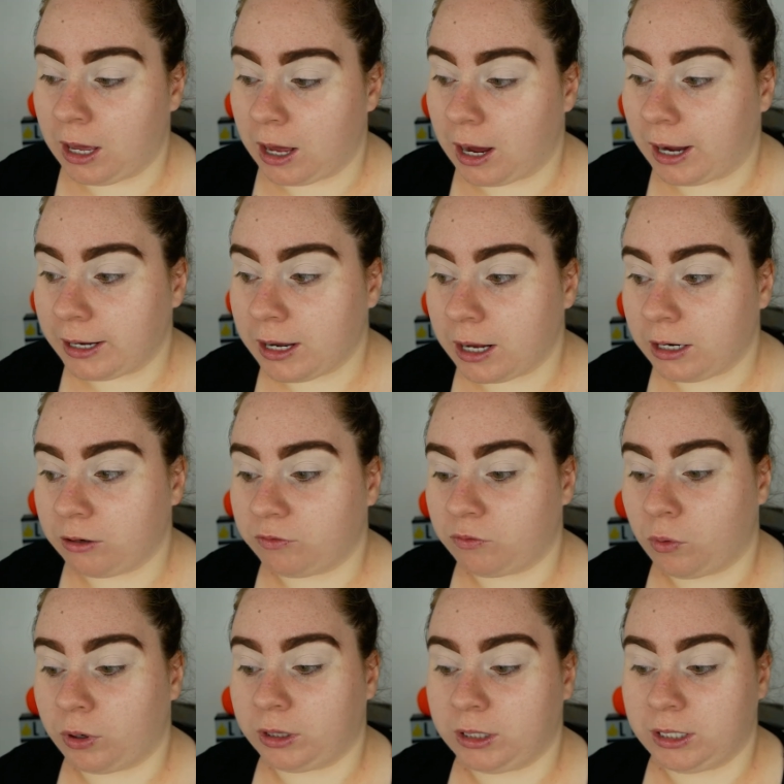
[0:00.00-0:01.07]
I got it
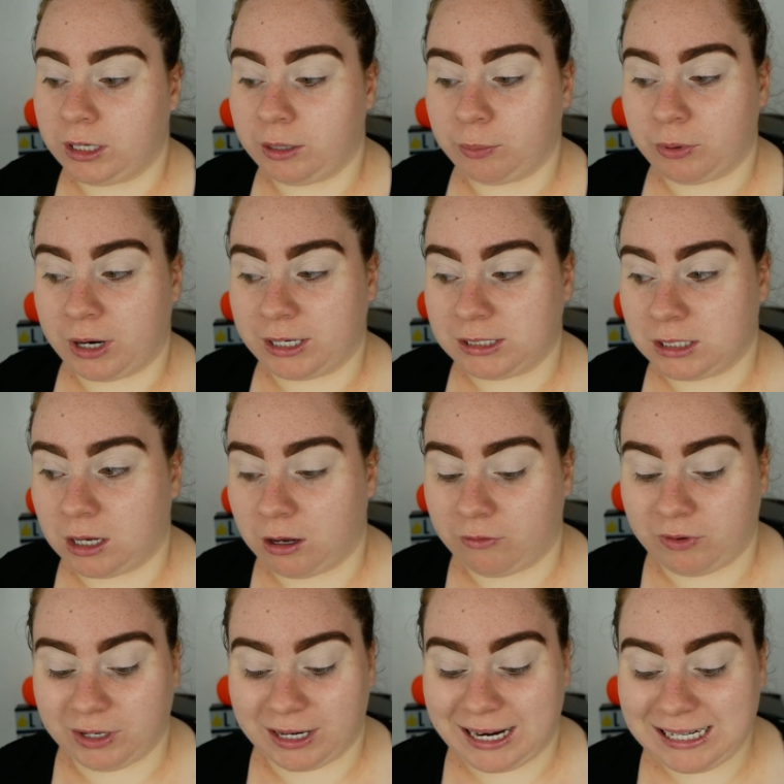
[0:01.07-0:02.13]
for the price of
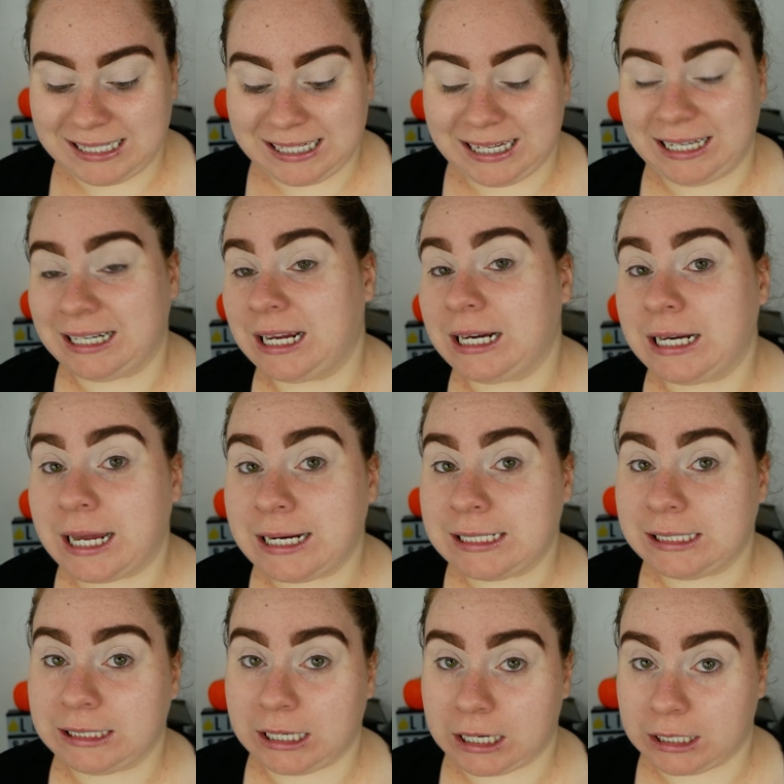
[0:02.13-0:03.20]

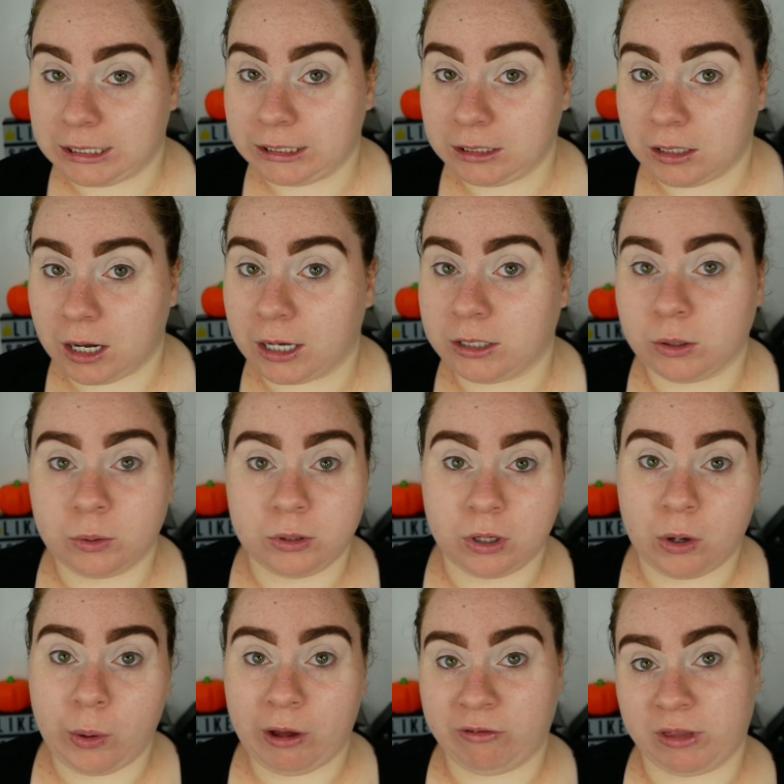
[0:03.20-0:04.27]
$19.99. I don't
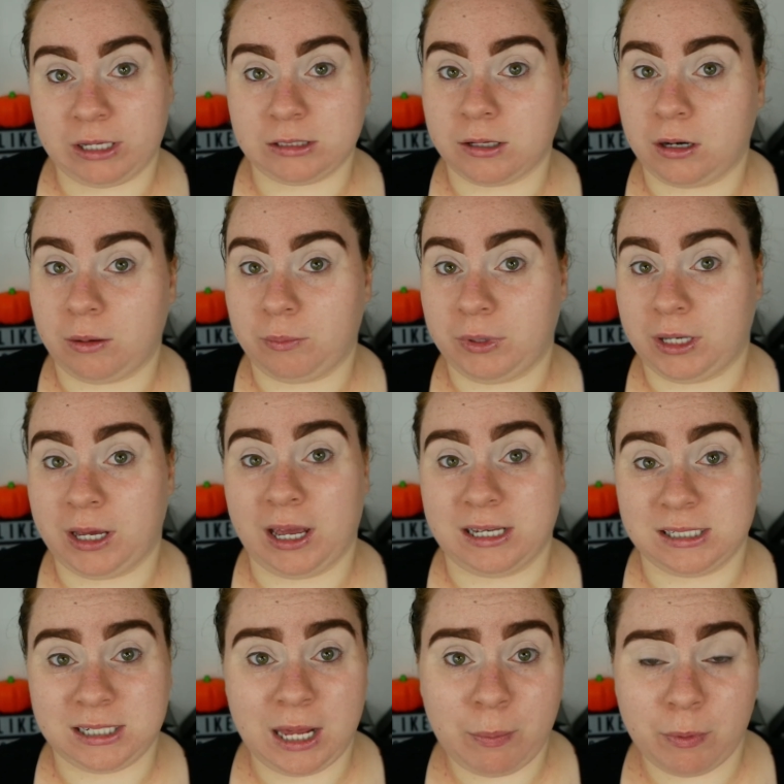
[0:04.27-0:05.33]
know if that's going to be a
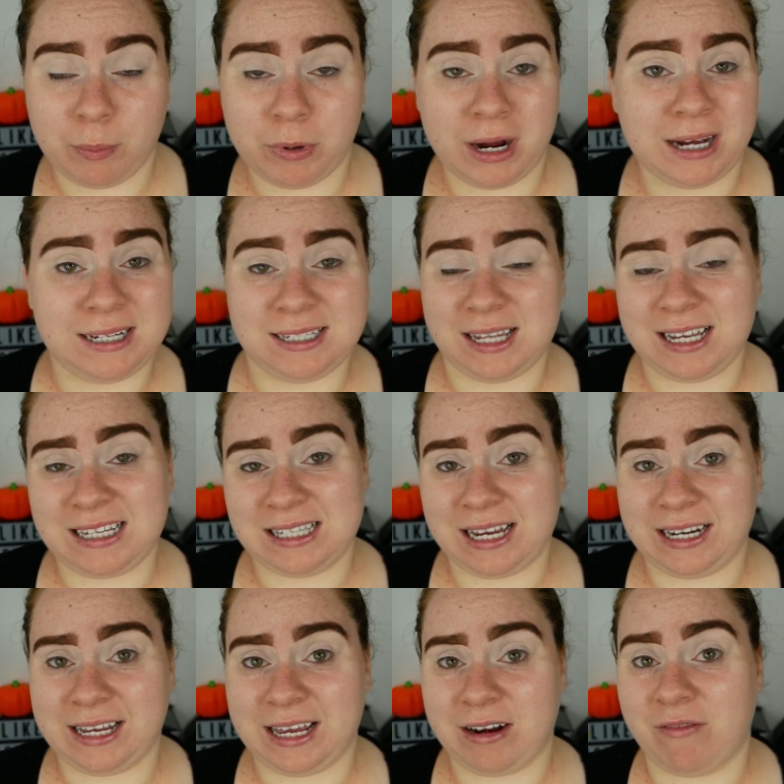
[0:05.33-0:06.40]
staple price. They
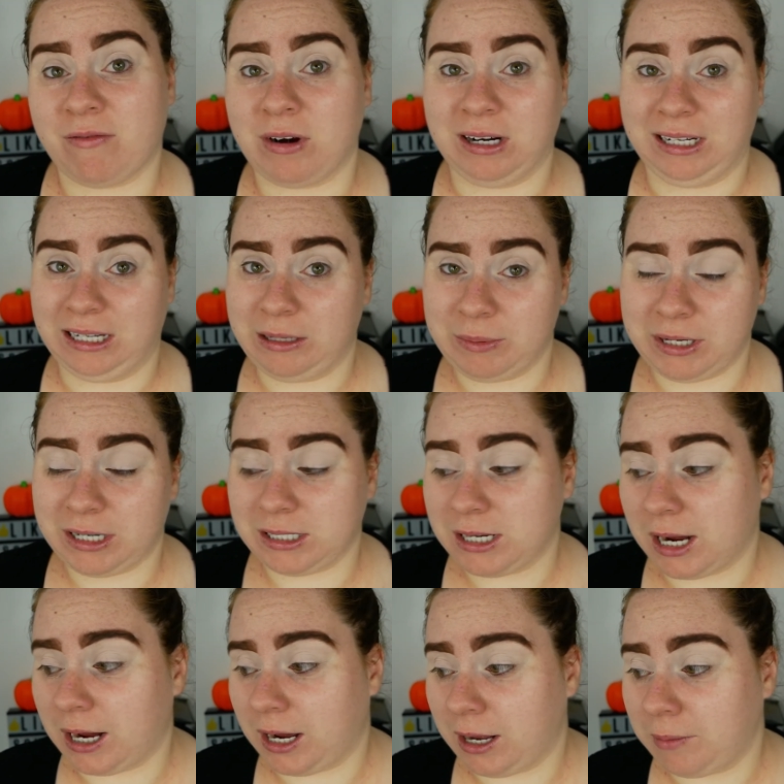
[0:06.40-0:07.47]
said get it for a limited
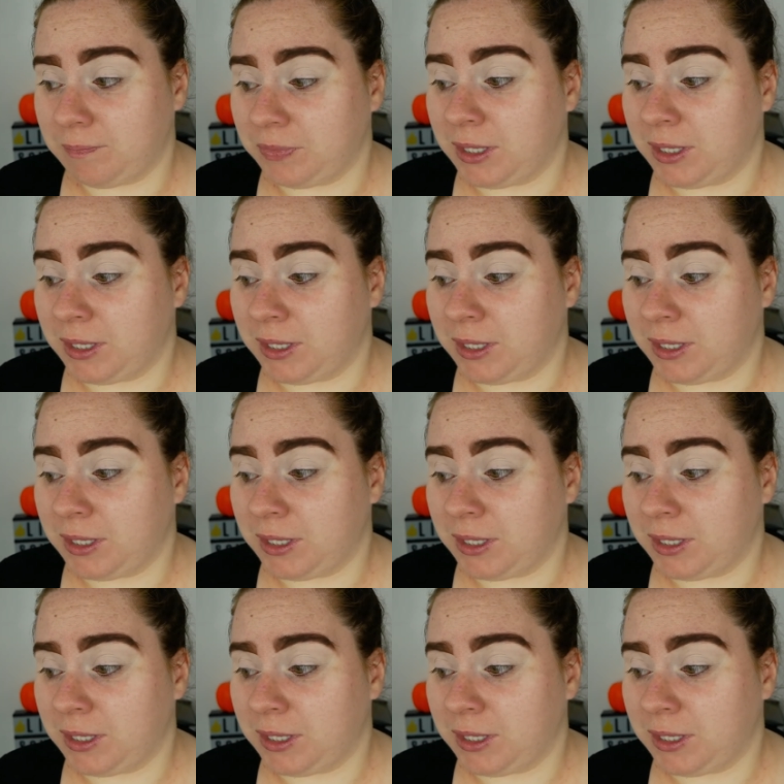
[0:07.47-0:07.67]
time.